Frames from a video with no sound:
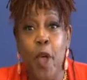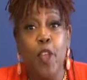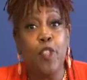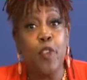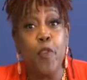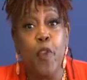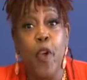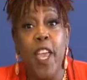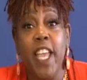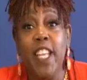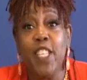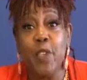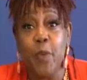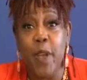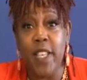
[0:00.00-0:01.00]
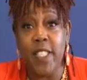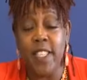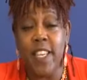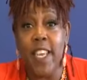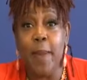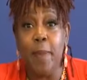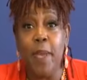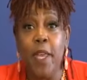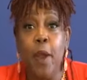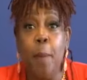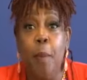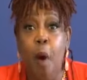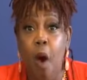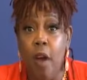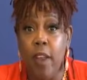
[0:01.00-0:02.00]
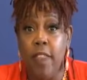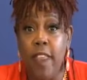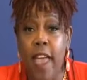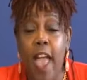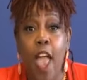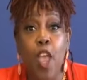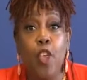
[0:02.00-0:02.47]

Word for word: So, if you're interested in being a part of that,